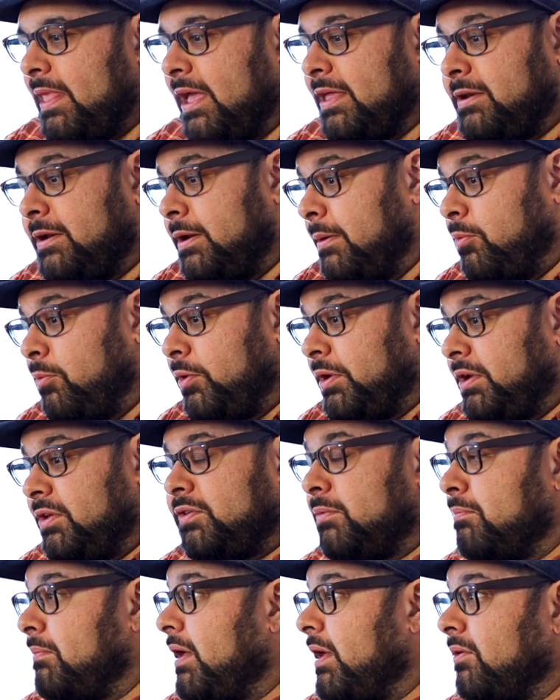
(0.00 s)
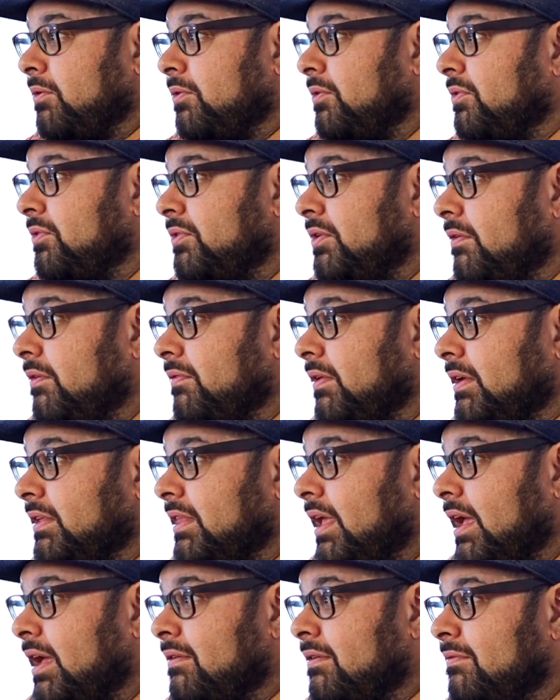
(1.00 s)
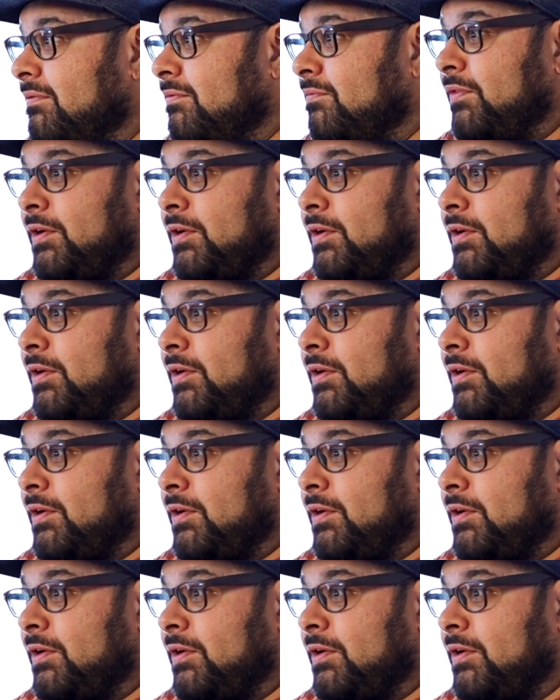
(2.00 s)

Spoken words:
ended up winning some medals and stuff like that.